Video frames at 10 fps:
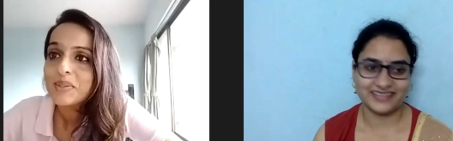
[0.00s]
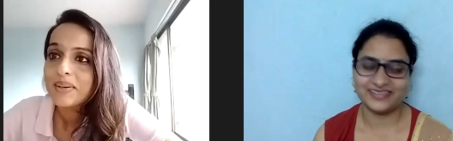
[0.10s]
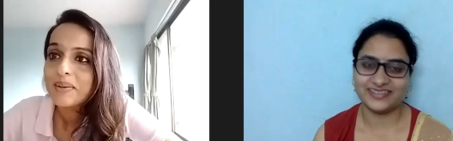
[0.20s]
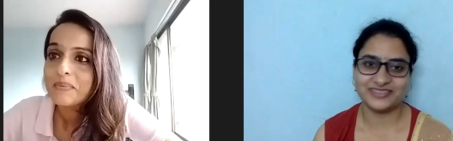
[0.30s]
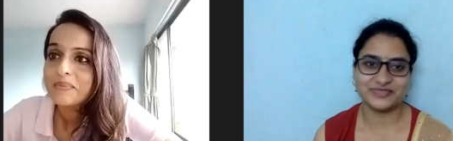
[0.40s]

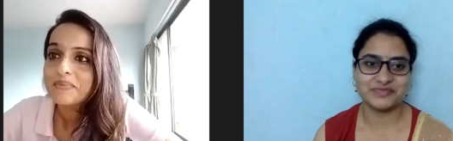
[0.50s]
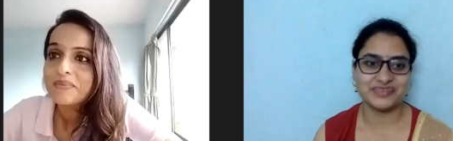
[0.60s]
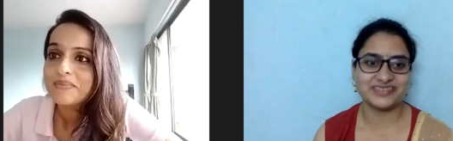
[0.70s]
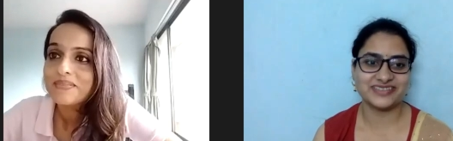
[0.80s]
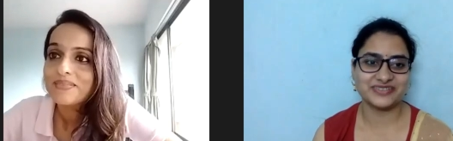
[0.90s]
Speaker 1: think that's
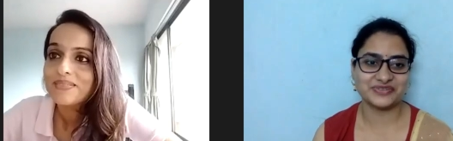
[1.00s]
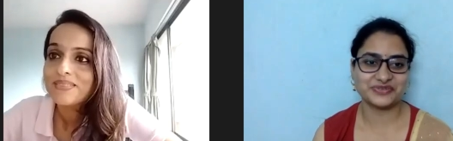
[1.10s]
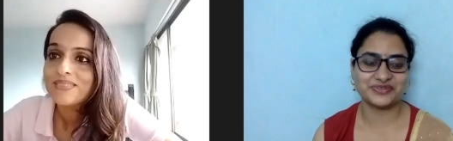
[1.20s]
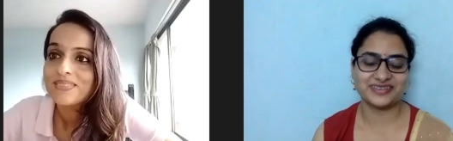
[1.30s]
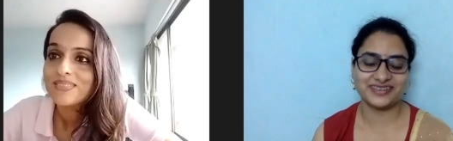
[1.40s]
amazing
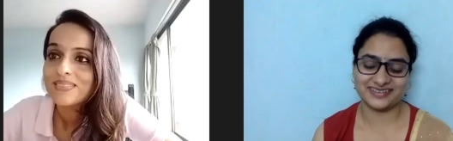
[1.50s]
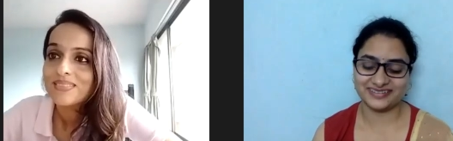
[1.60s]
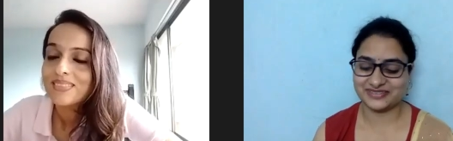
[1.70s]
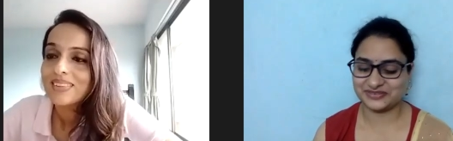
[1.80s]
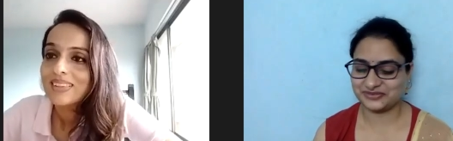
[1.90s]
so yeah
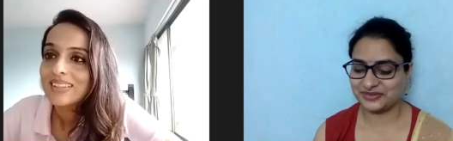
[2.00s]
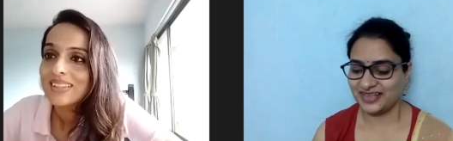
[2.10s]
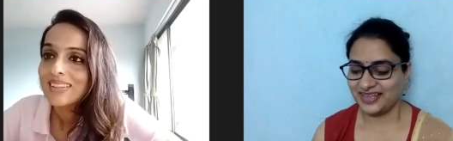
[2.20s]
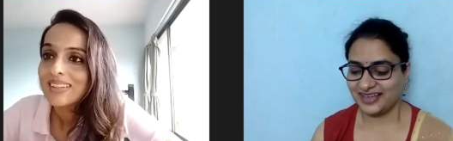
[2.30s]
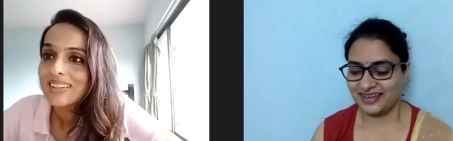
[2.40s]
so
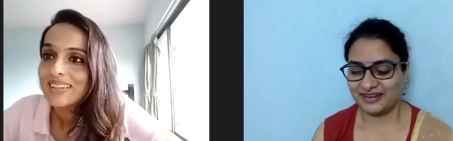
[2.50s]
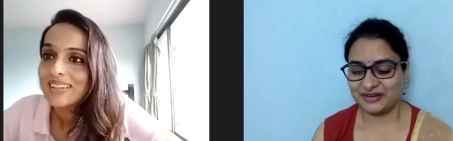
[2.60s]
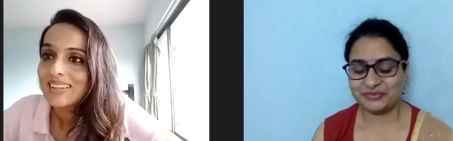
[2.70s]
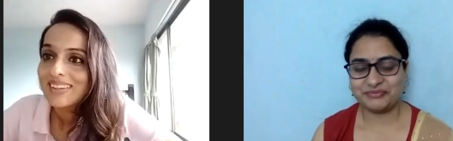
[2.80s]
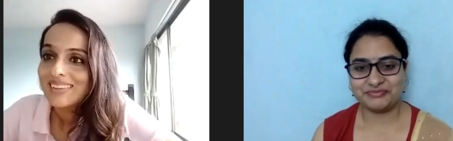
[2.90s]

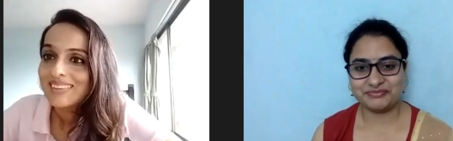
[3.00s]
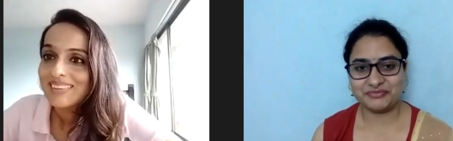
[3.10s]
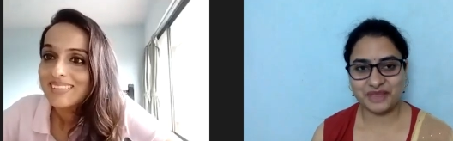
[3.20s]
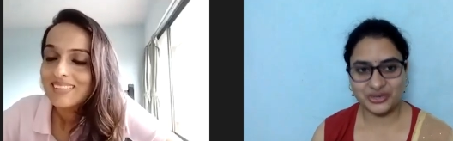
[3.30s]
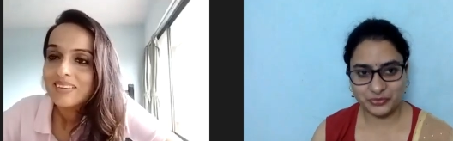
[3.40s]
uh,
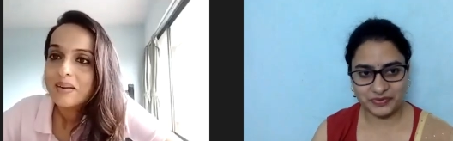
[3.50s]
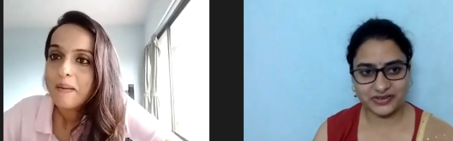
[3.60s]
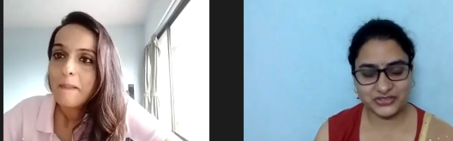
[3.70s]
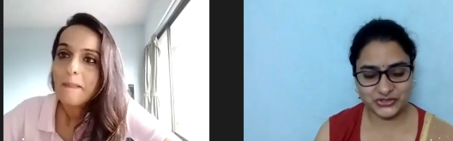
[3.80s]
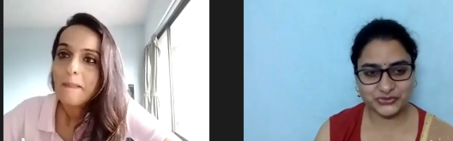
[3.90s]
when you
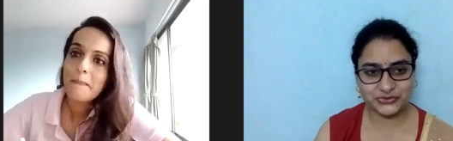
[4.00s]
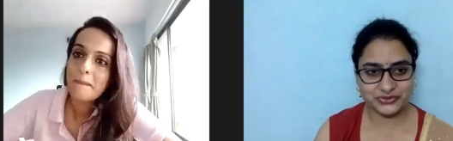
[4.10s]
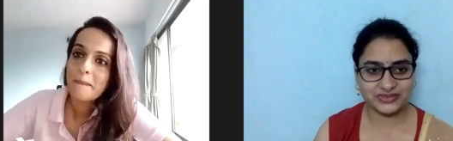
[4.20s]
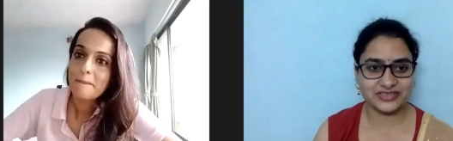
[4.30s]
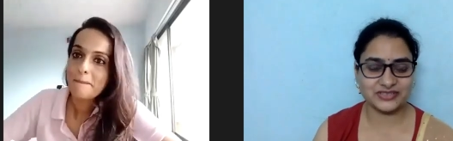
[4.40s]

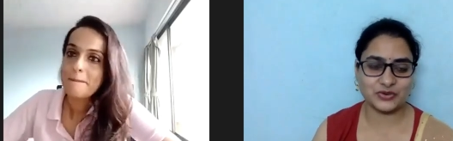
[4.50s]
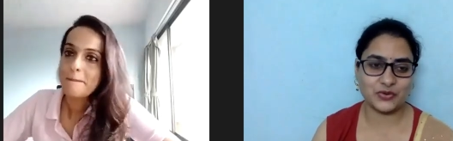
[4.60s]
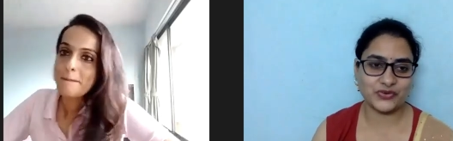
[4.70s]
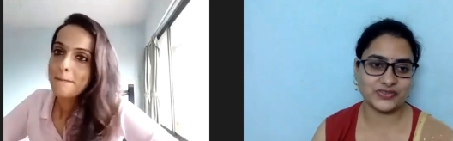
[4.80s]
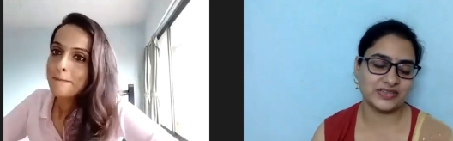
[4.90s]
pursue this
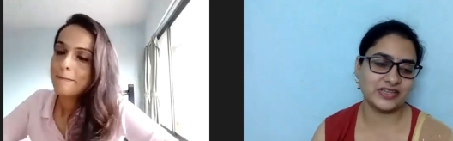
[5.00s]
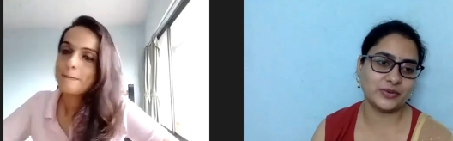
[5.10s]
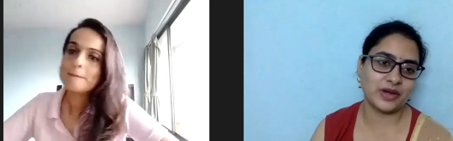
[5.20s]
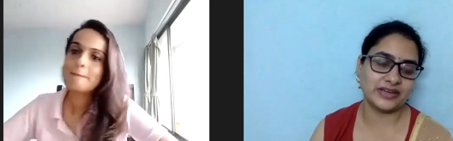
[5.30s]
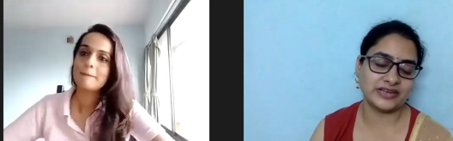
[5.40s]
course in
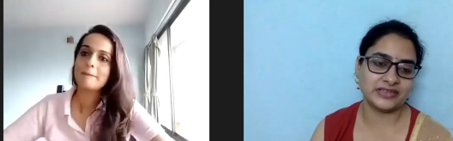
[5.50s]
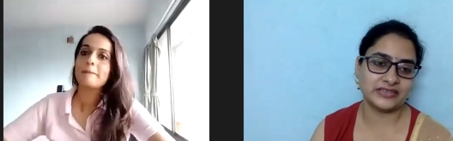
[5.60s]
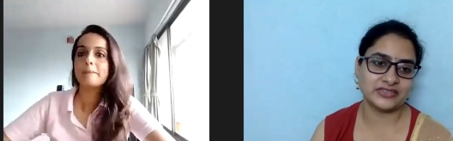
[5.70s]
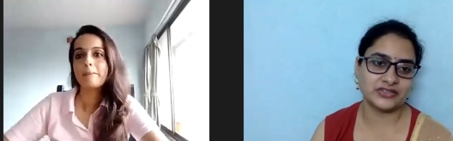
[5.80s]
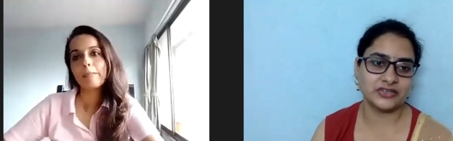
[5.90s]
equine
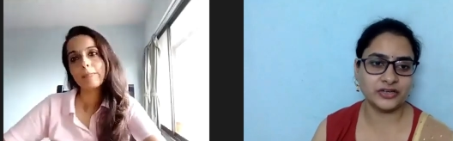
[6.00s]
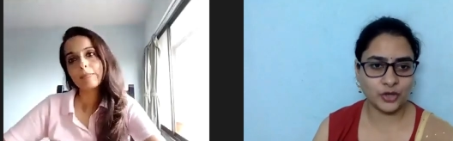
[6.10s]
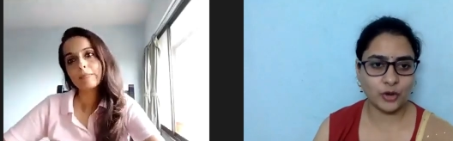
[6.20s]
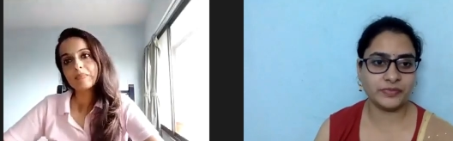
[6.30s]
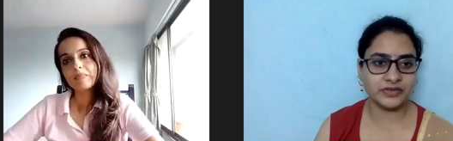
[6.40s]
dentistry did
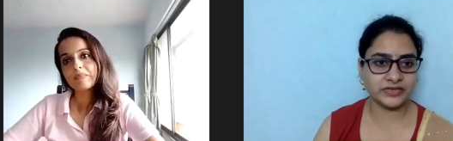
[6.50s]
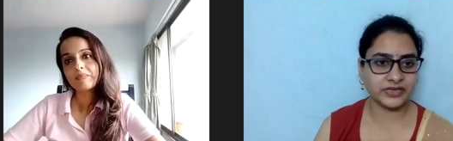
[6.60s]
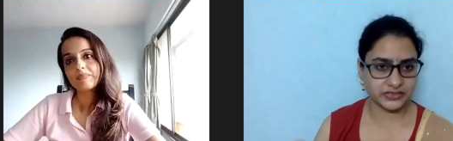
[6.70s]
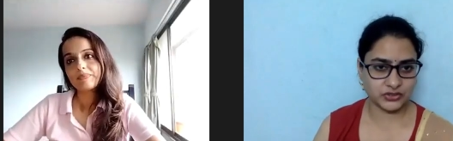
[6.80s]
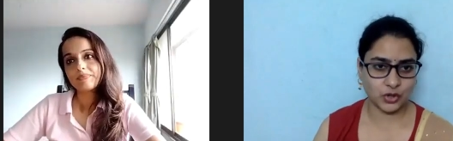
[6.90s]
your
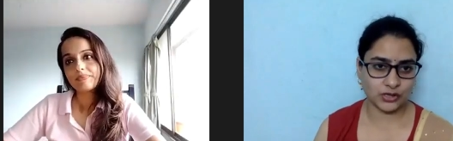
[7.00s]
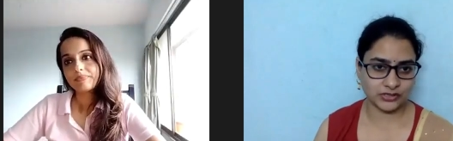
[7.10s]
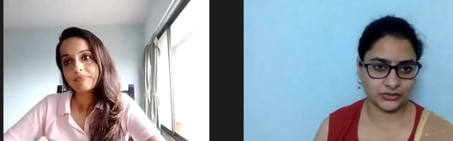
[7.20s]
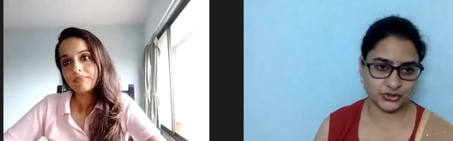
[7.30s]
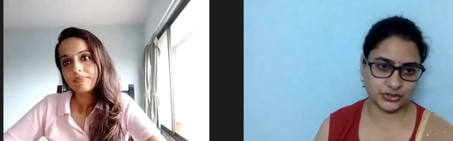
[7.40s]
bds
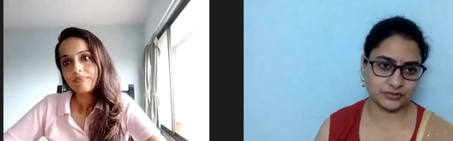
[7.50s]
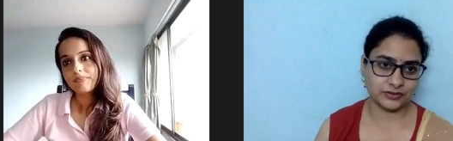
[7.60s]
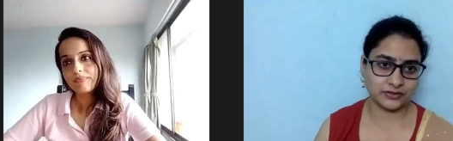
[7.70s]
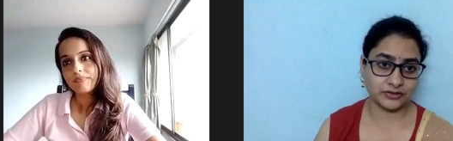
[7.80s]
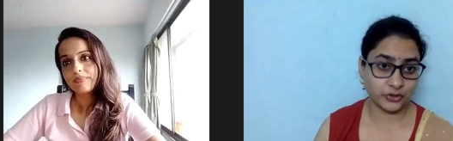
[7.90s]
knowledge
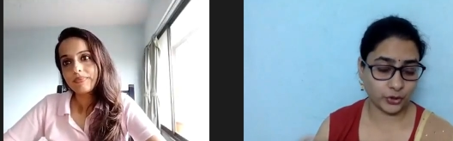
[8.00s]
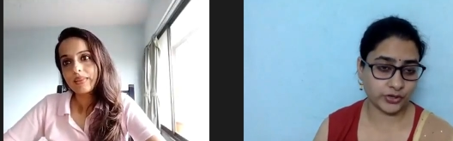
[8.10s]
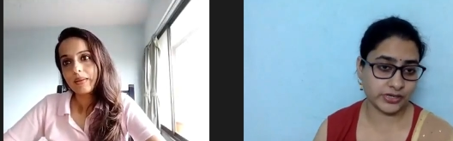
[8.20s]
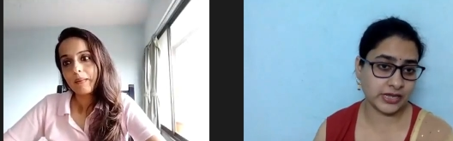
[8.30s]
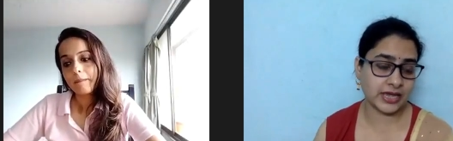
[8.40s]
the
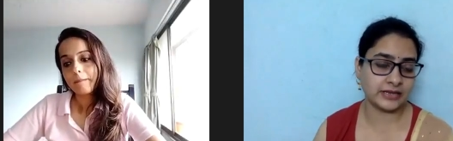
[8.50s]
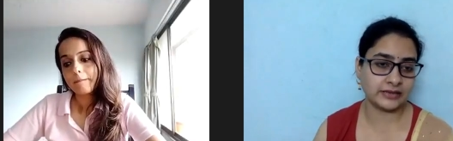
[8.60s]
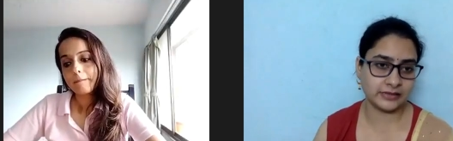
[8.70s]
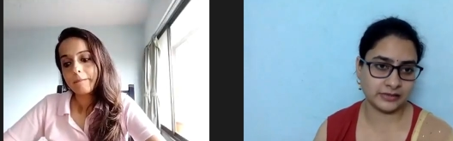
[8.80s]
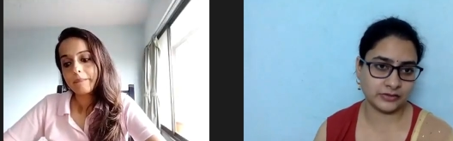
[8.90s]
theory and
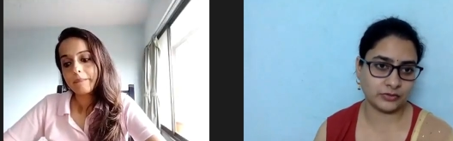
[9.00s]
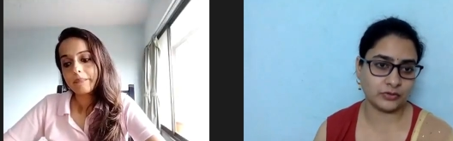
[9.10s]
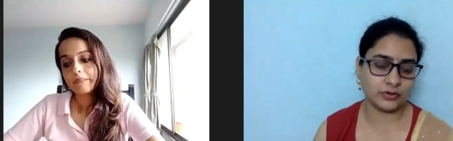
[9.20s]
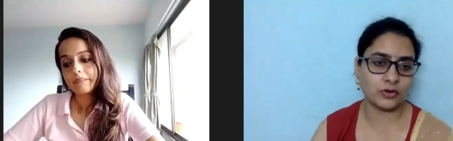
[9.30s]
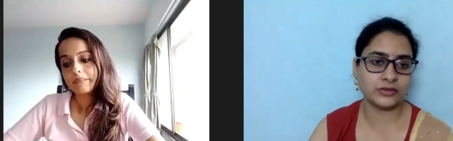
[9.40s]
the you
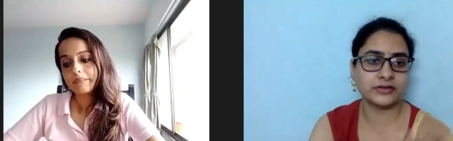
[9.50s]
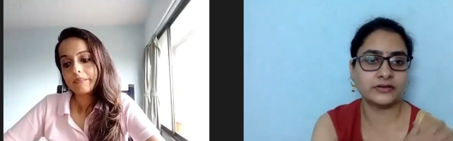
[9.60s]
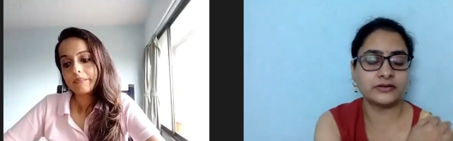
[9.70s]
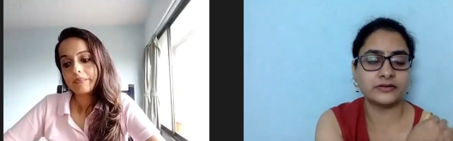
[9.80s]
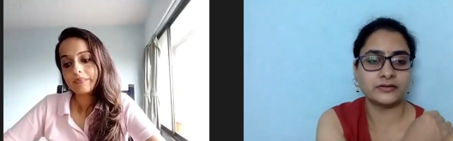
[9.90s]
know all
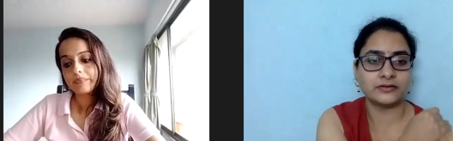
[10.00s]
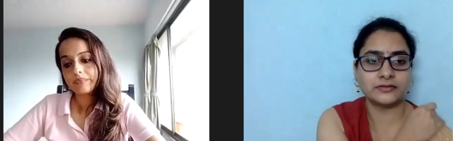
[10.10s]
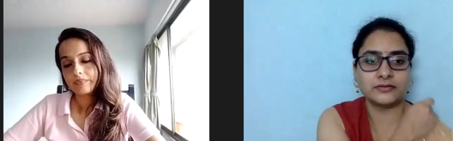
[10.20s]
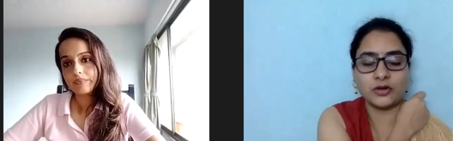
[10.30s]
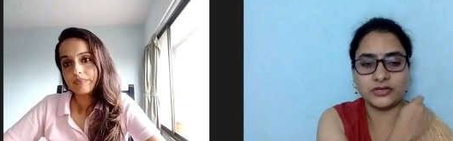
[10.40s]
the
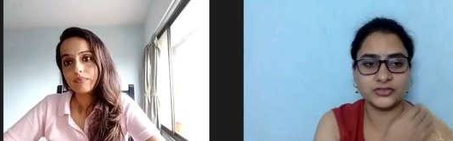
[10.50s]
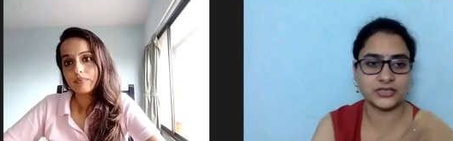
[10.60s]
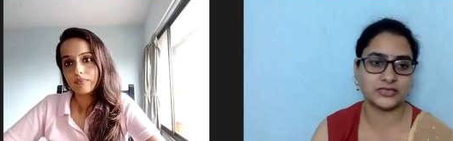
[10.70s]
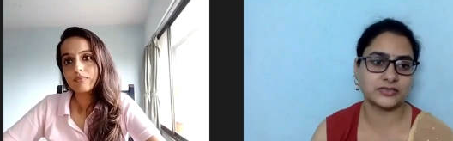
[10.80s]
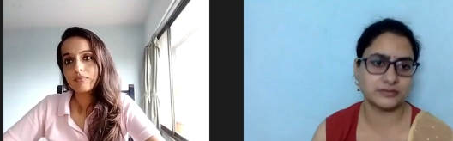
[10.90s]
uh, knowledge that